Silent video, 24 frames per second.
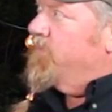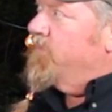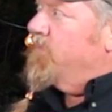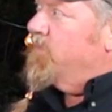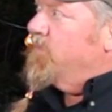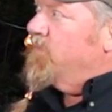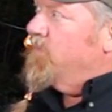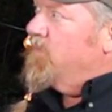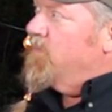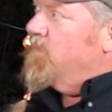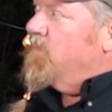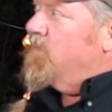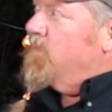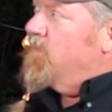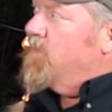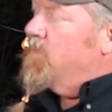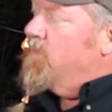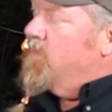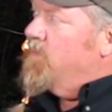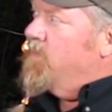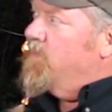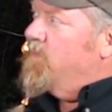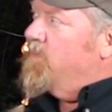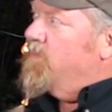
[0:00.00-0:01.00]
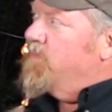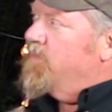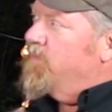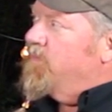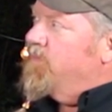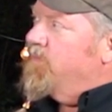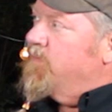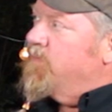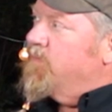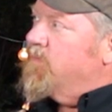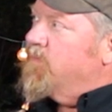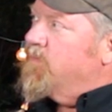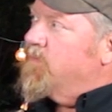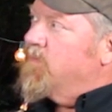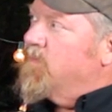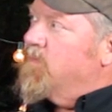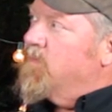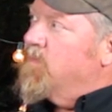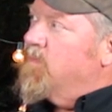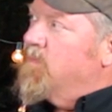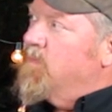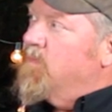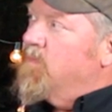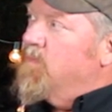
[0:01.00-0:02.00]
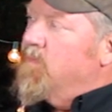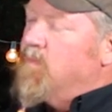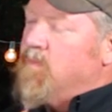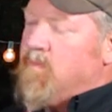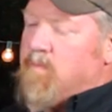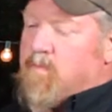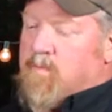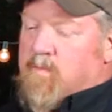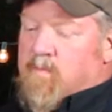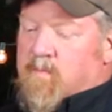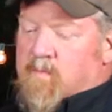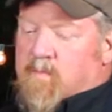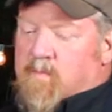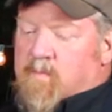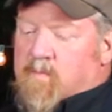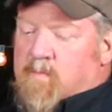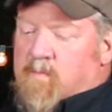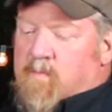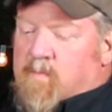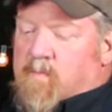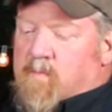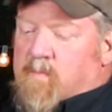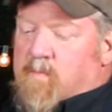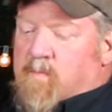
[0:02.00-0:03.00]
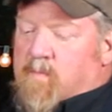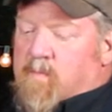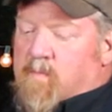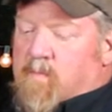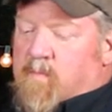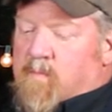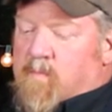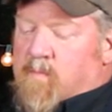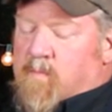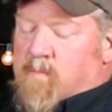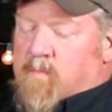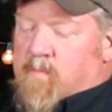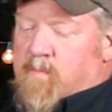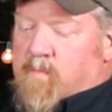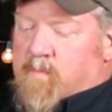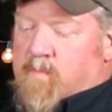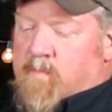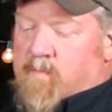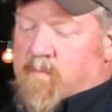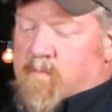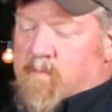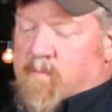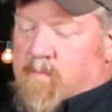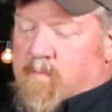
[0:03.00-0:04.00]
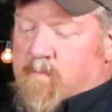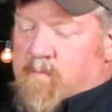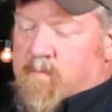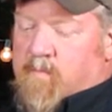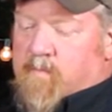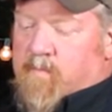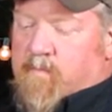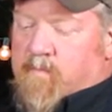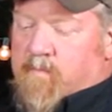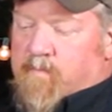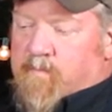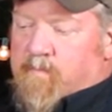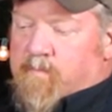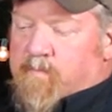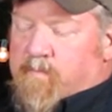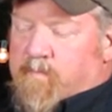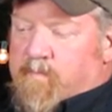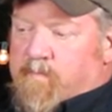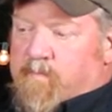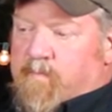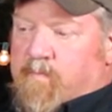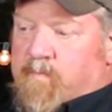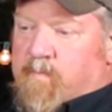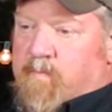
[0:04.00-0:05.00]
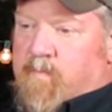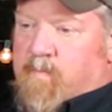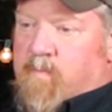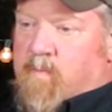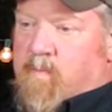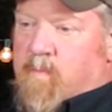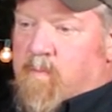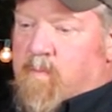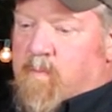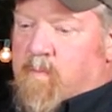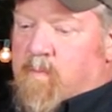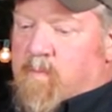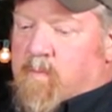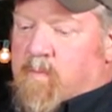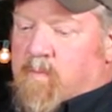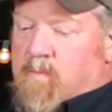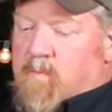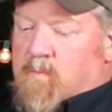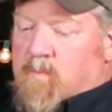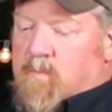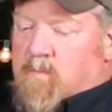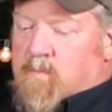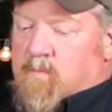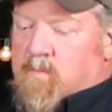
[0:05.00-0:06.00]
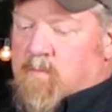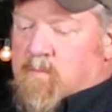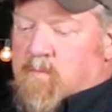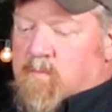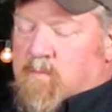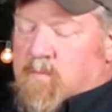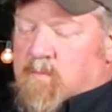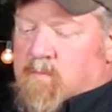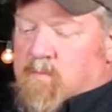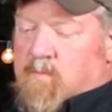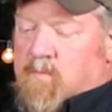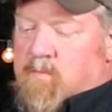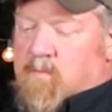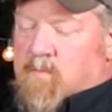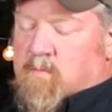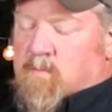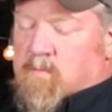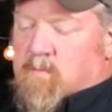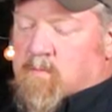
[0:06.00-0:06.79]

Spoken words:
The person shown says nothing.